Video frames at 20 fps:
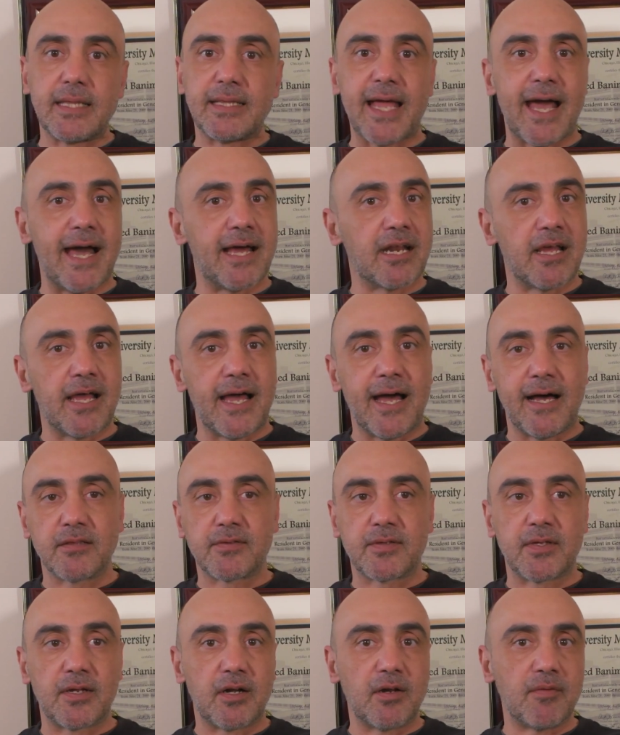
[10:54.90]
data
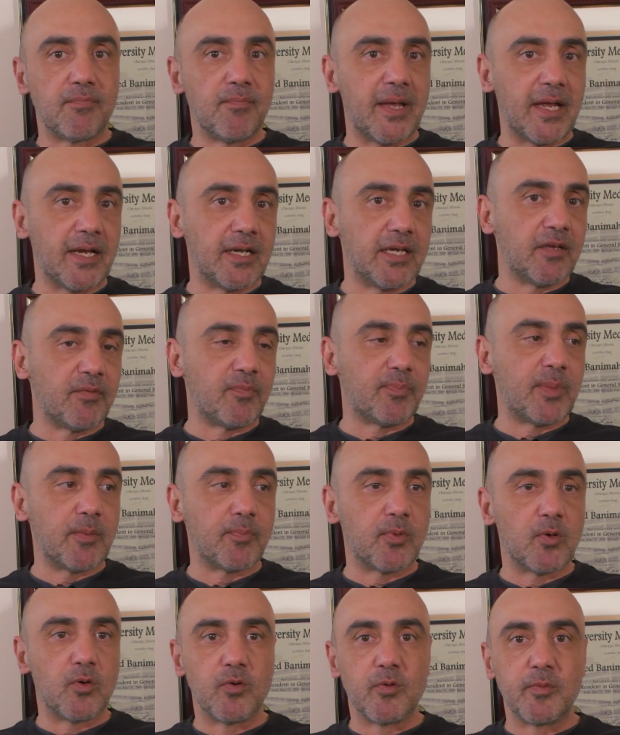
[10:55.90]
out there. Mainly
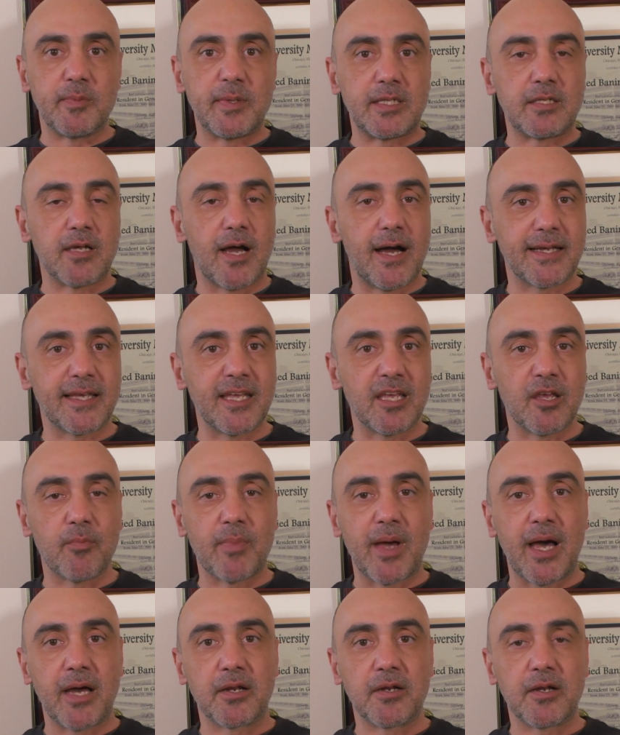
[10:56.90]
people will be talking
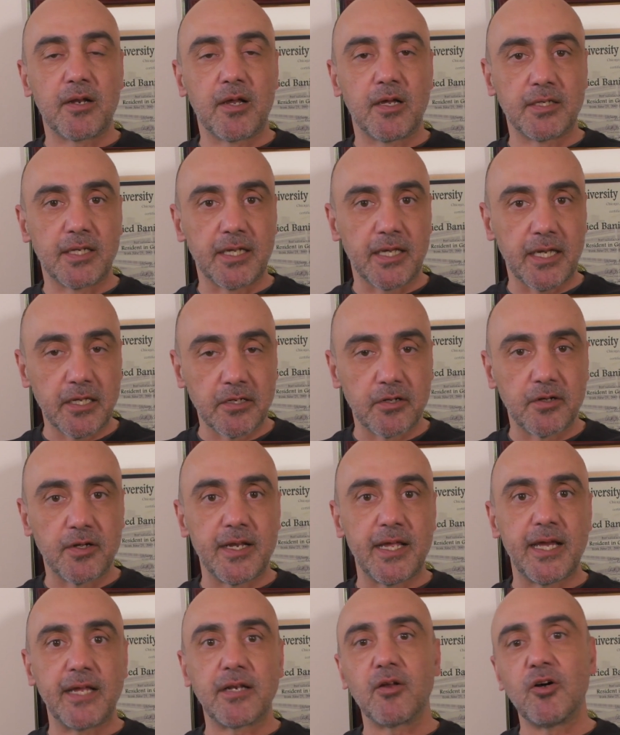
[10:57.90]
about it on the
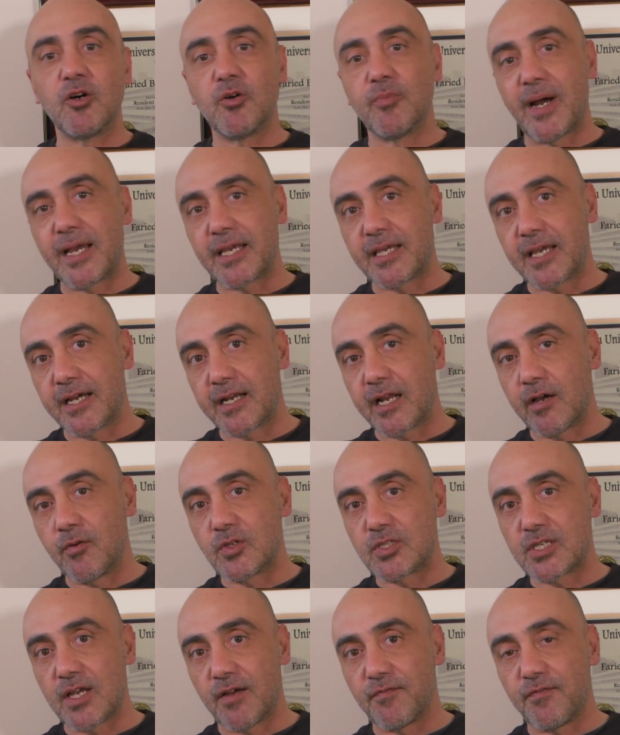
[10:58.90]
internet. Oh my God, I
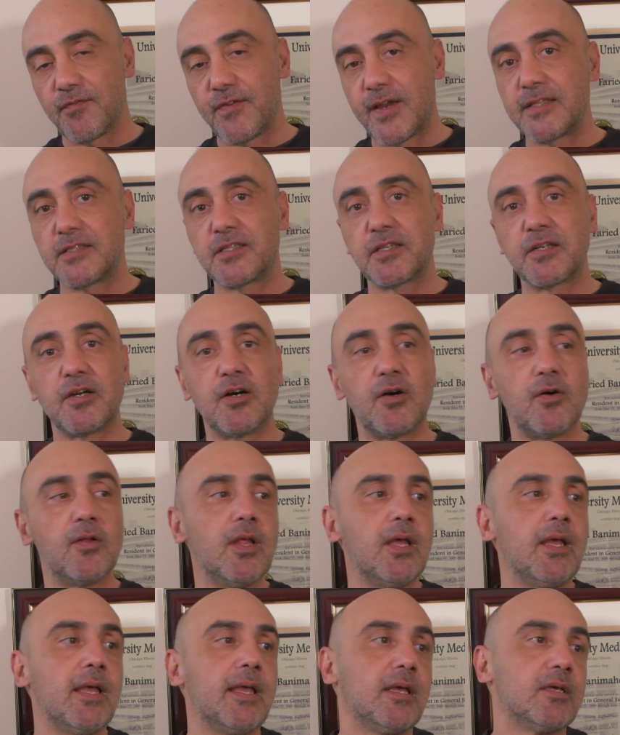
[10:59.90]
was on
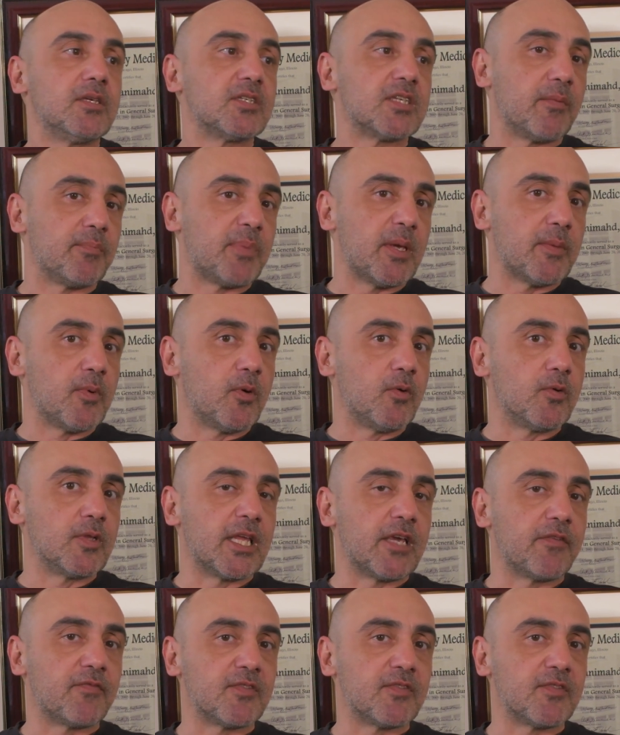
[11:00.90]
fentanyl. Some people will